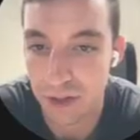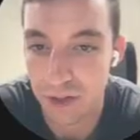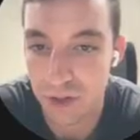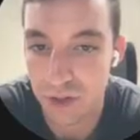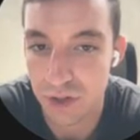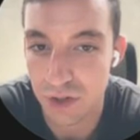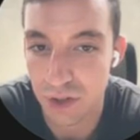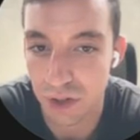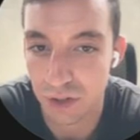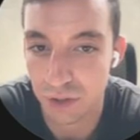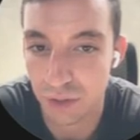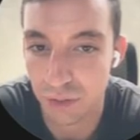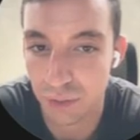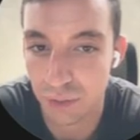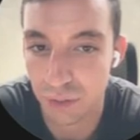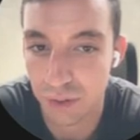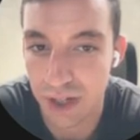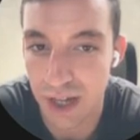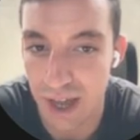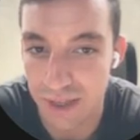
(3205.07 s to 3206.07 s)

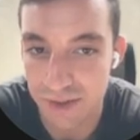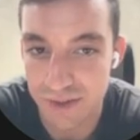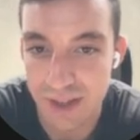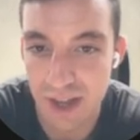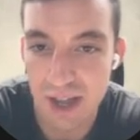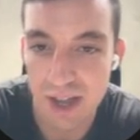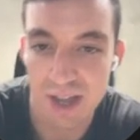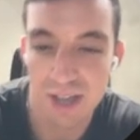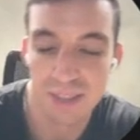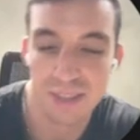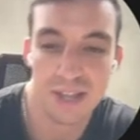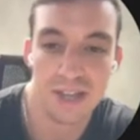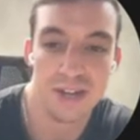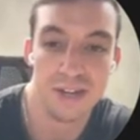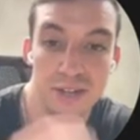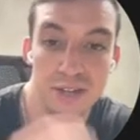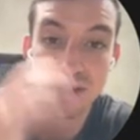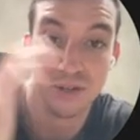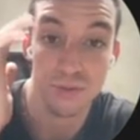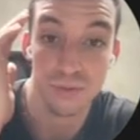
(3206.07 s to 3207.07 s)
So yeah, there's that, and
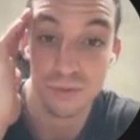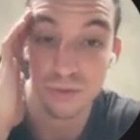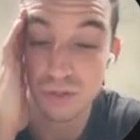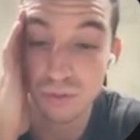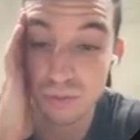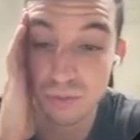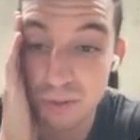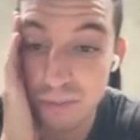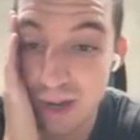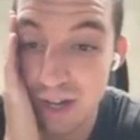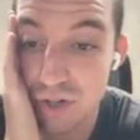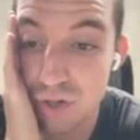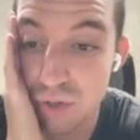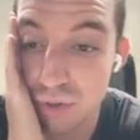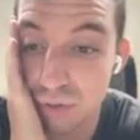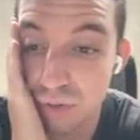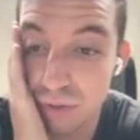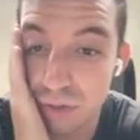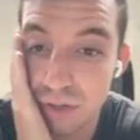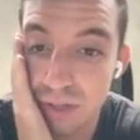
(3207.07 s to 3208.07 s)
then you also want to make
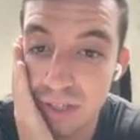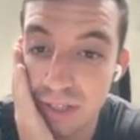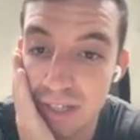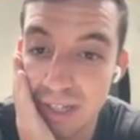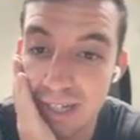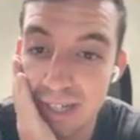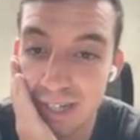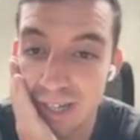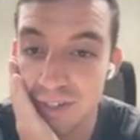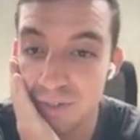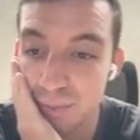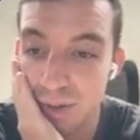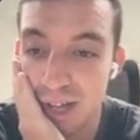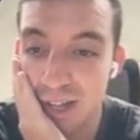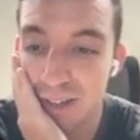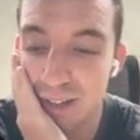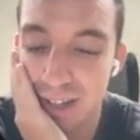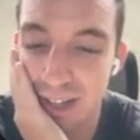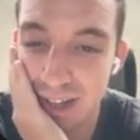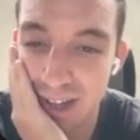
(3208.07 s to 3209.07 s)
sure as
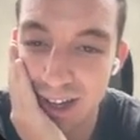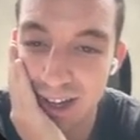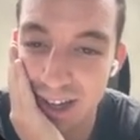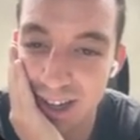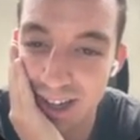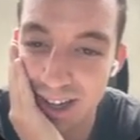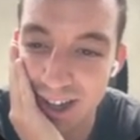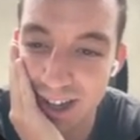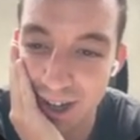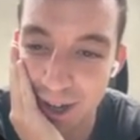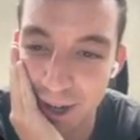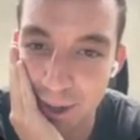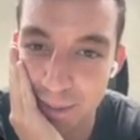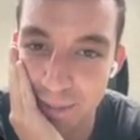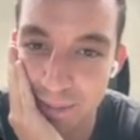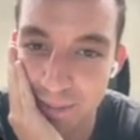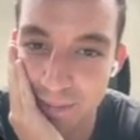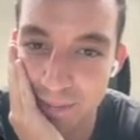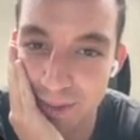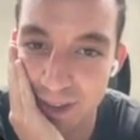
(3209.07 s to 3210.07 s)
well
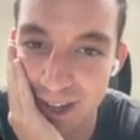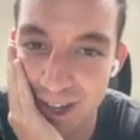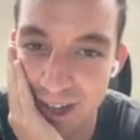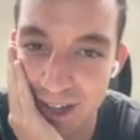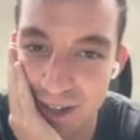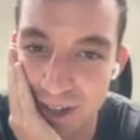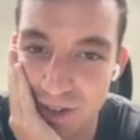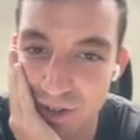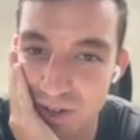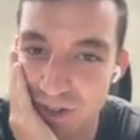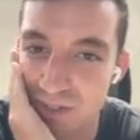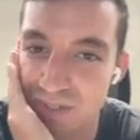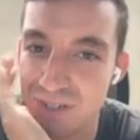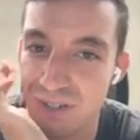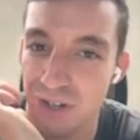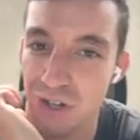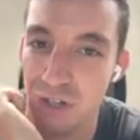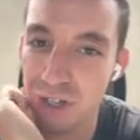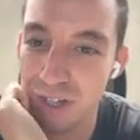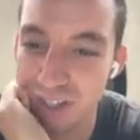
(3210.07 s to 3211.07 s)
that you just
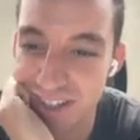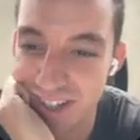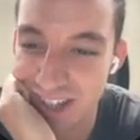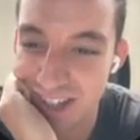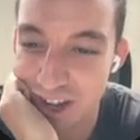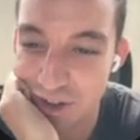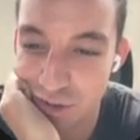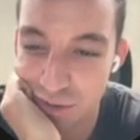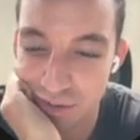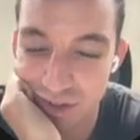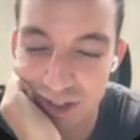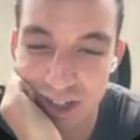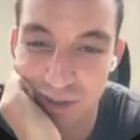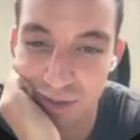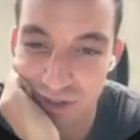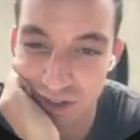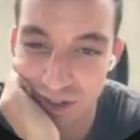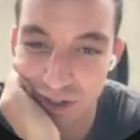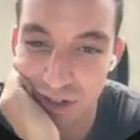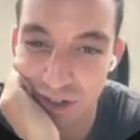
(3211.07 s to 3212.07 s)
look at the actual
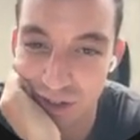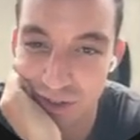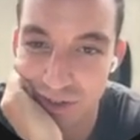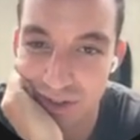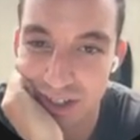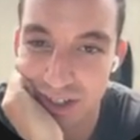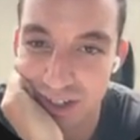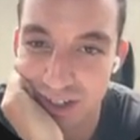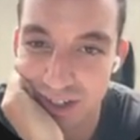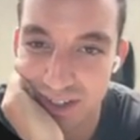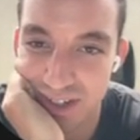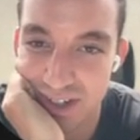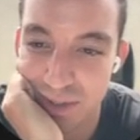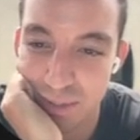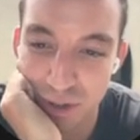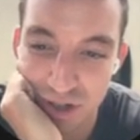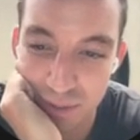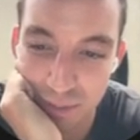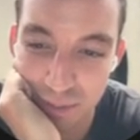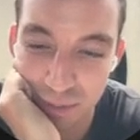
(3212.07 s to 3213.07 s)
deals that you're closing, because that's
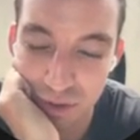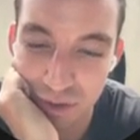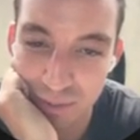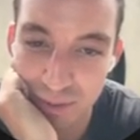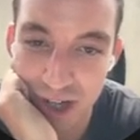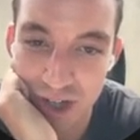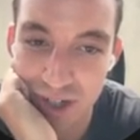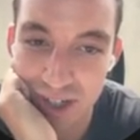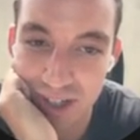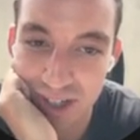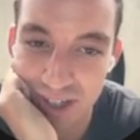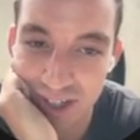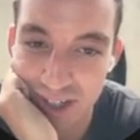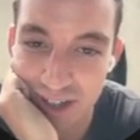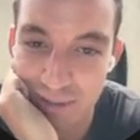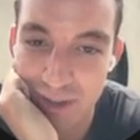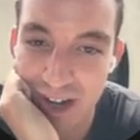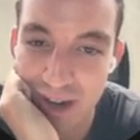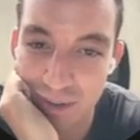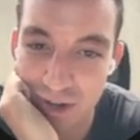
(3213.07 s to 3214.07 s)
the most important metric,
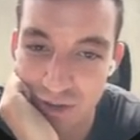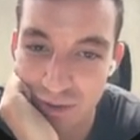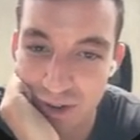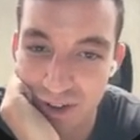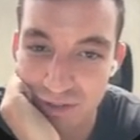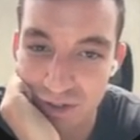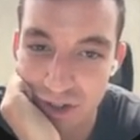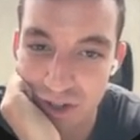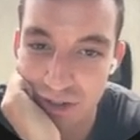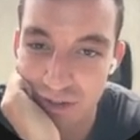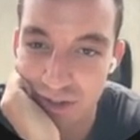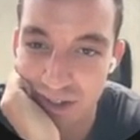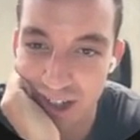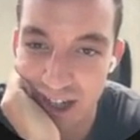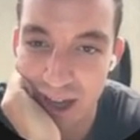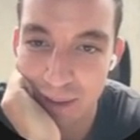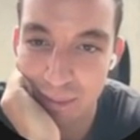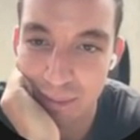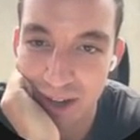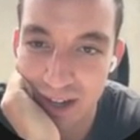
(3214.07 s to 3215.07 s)
how much revenue a
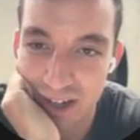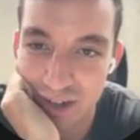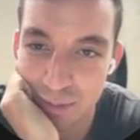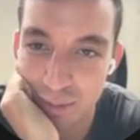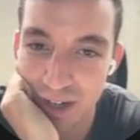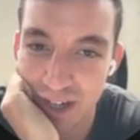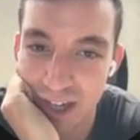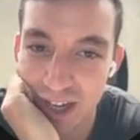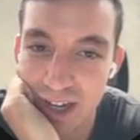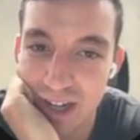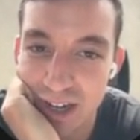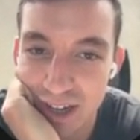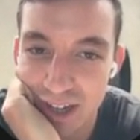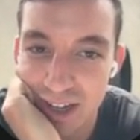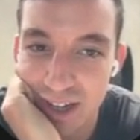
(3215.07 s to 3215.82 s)
campaign is bringing in.